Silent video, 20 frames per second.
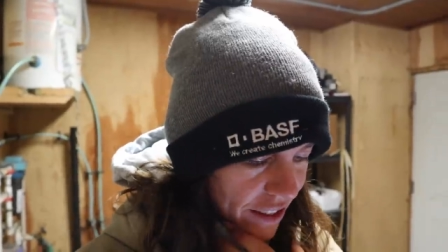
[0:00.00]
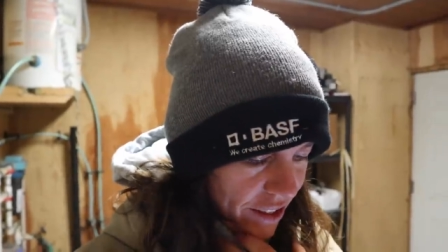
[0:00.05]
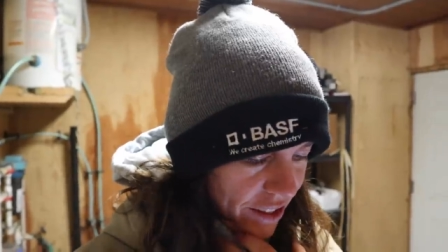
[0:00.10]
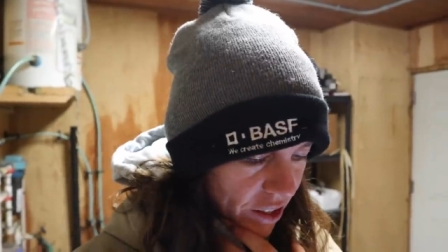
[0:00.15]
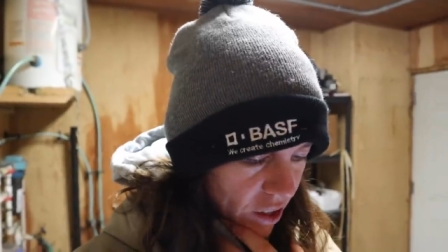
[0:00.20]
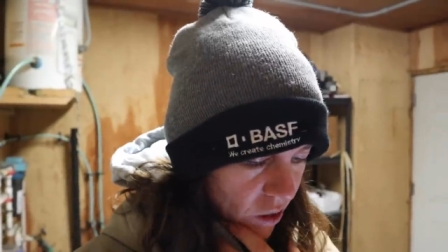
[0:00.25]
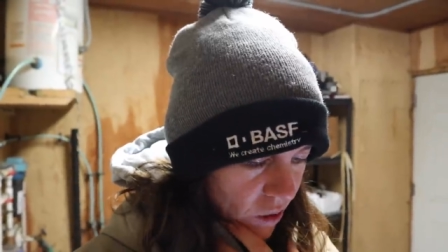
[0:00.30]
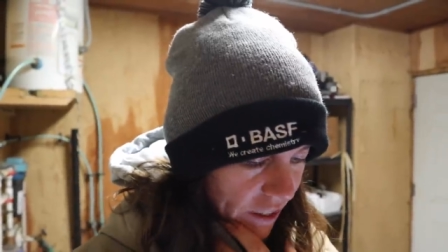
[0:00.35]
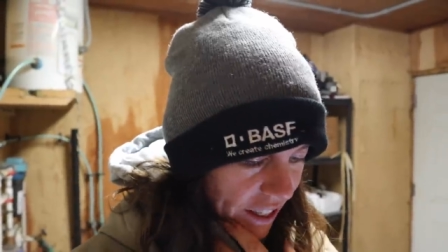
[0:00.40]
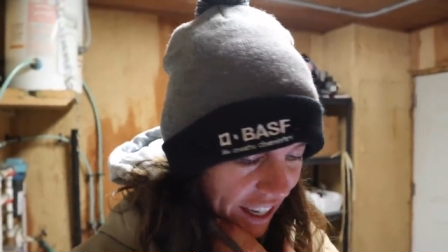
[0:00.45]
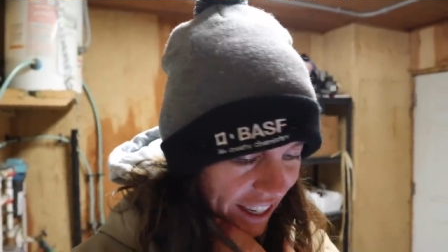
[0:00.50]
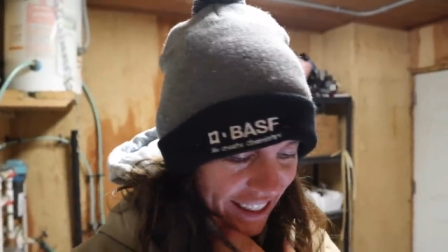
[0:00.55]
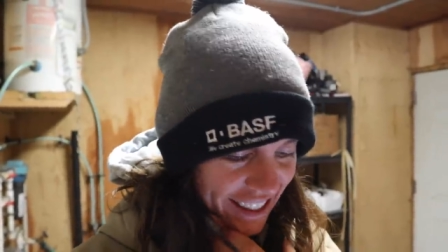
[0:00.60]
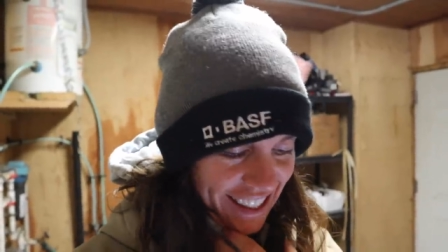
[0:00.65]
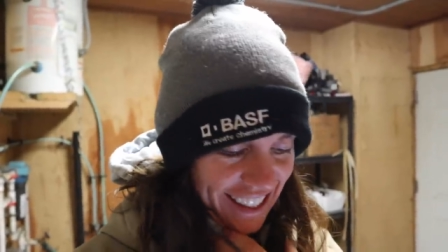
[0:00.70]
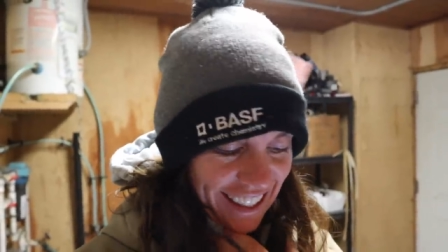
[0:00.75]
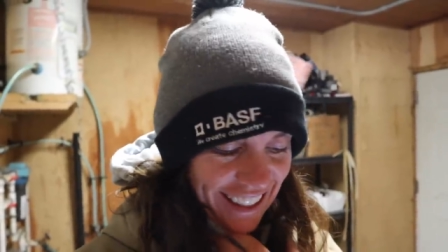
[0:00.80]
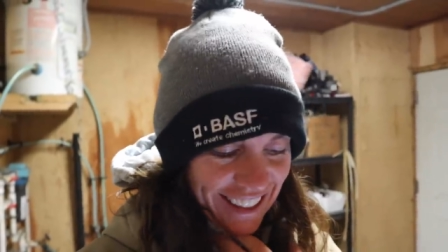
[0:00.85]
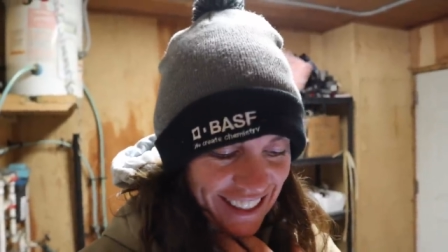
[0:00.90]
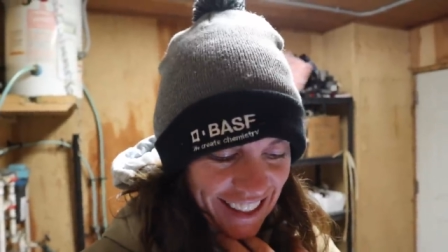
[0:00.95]
So yeah,
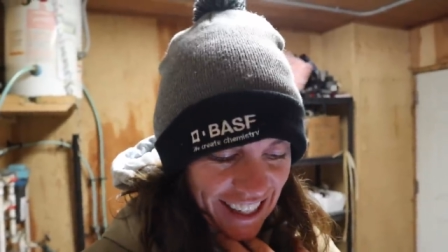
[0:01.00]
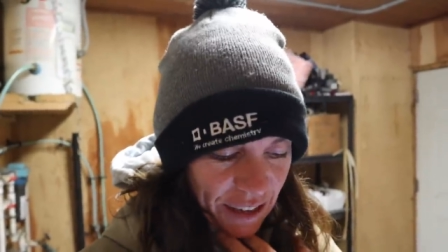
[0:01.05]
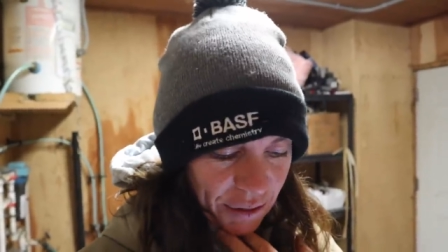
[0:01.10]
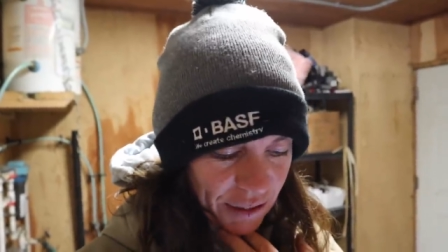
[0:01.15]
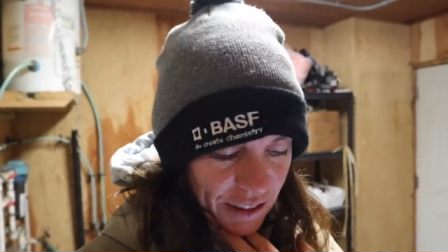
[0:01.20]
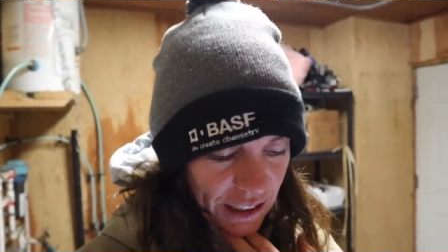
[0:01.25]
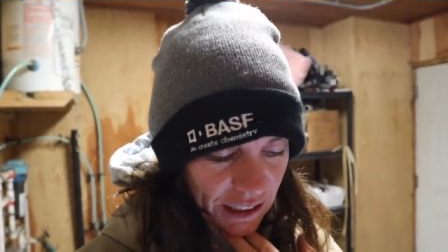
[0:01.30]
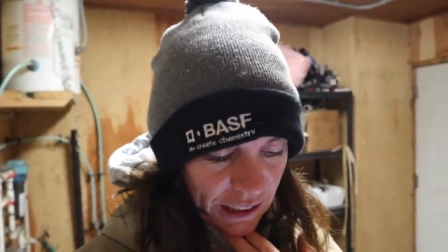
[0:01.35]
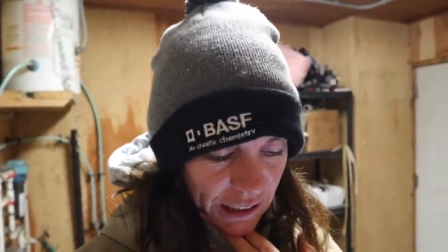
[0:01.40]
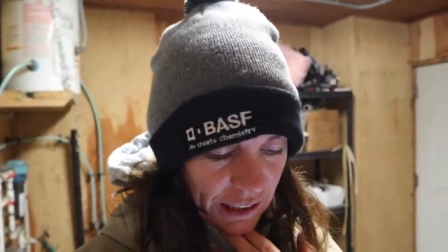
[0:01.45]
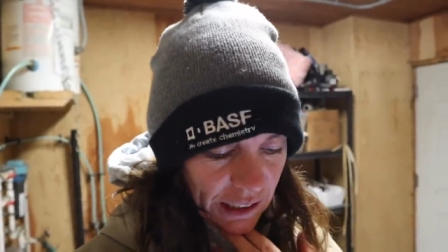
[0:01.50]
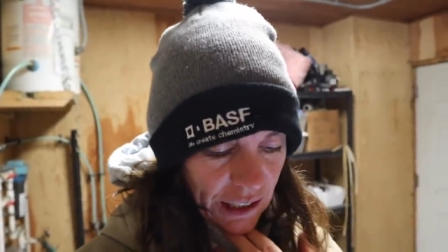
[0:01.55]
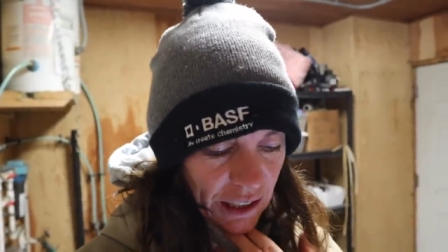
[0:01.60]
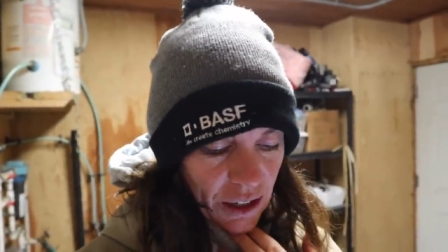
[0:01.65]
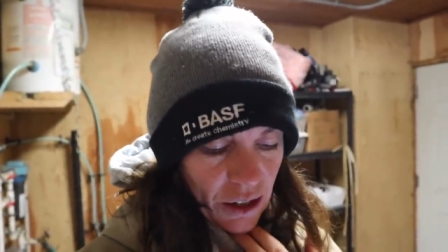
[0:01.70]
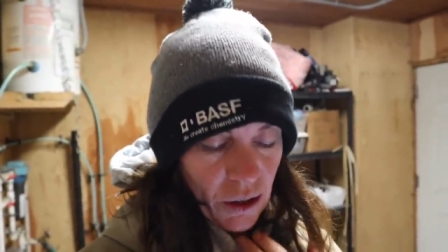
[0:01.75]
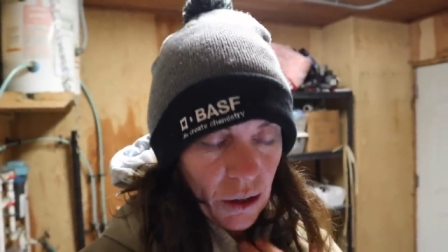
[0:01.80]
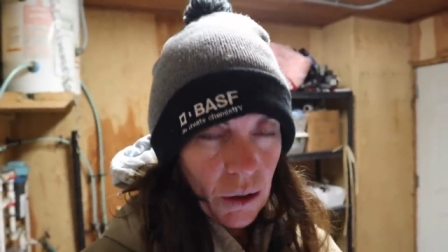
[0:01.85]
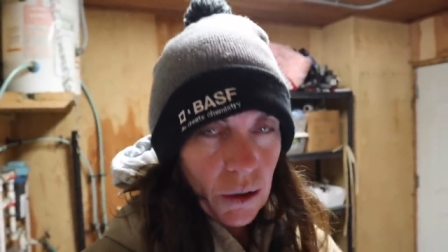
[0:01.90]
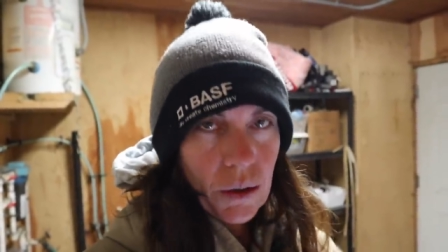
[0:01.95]
6 left to
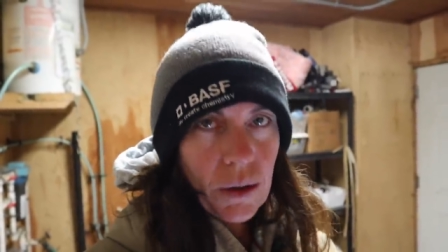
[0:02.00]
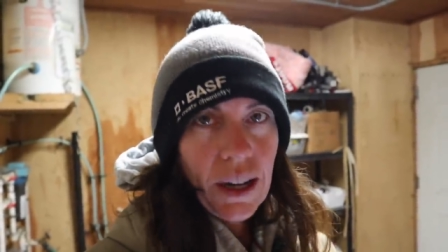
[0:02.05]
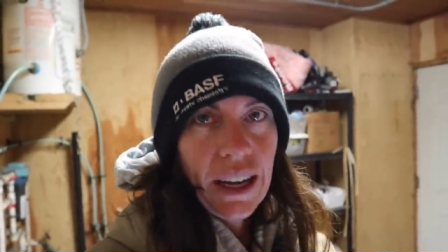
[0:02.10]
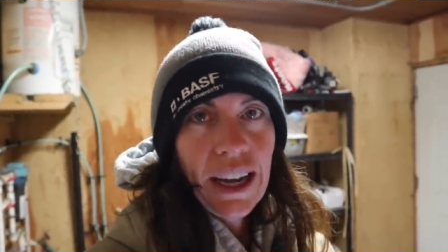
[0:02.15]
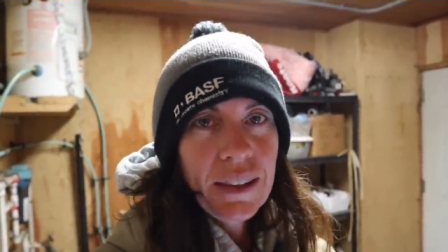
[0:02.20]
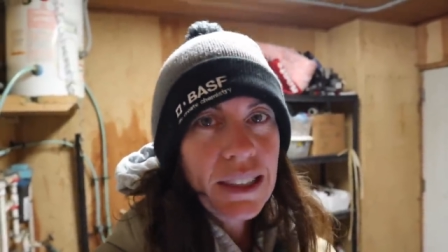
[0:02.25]
go.